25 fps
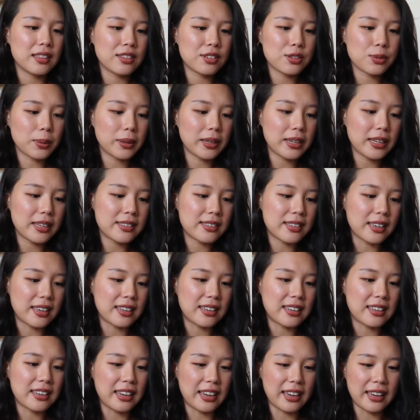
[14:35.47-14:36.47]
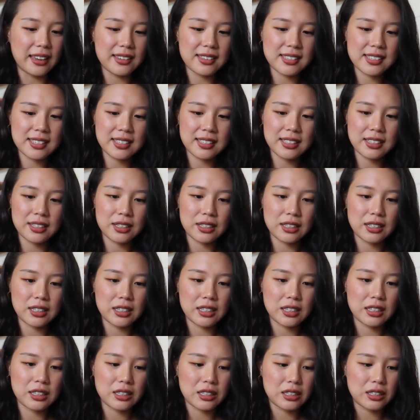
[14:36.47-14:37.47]
this one is a knit
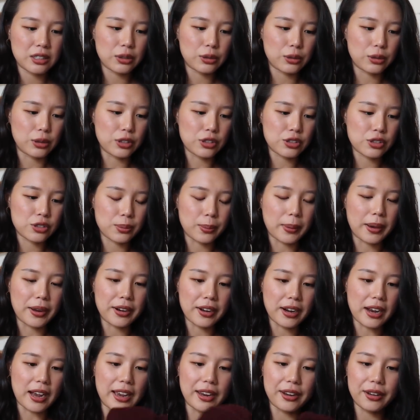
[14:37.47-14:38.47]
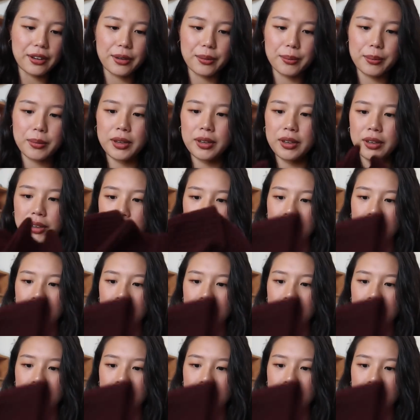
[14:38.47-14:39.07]
or a sweater item